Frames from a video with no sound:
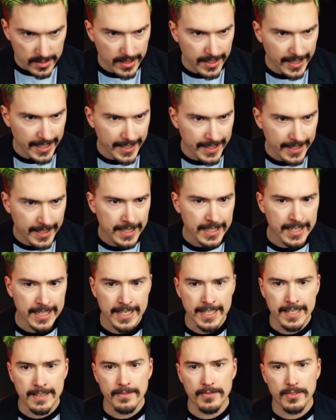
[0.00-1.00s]
And
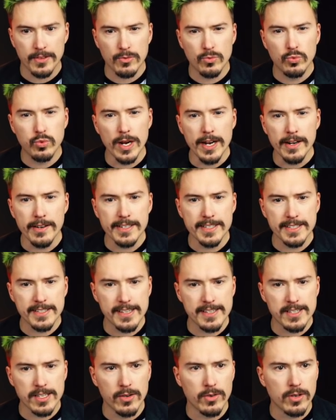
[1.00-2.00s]
where does
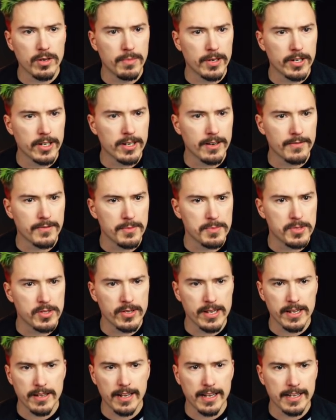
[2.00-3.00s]
this logo body come from?
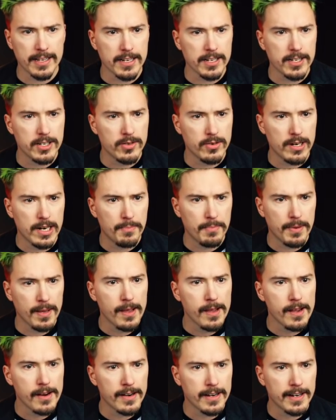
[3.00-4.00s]
So I can go up
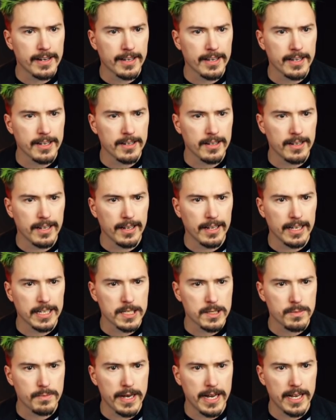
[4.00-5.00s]
here and I can
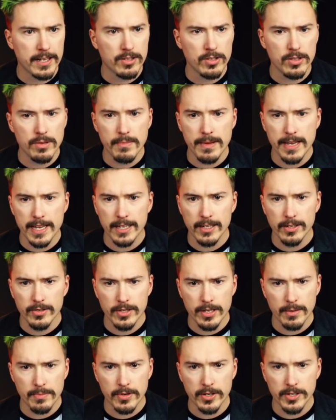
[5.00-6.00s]
expand to the main
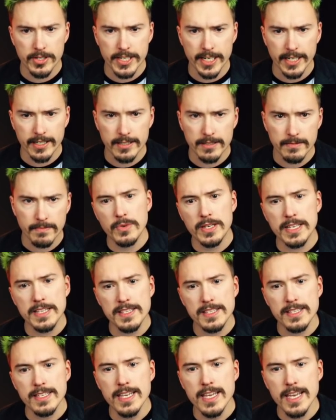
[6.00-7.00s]
Luna project. We can
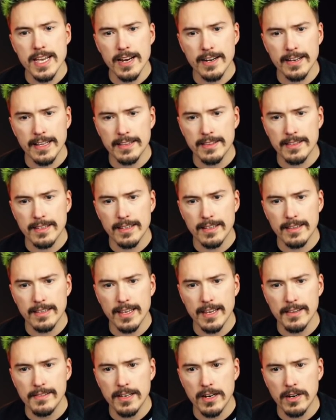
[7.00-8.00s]
see here that
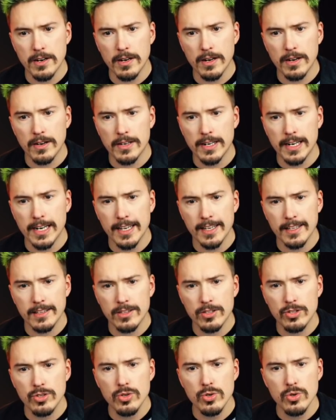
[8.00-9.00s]
there are
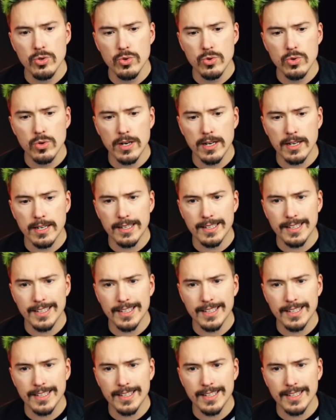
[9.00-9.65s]
two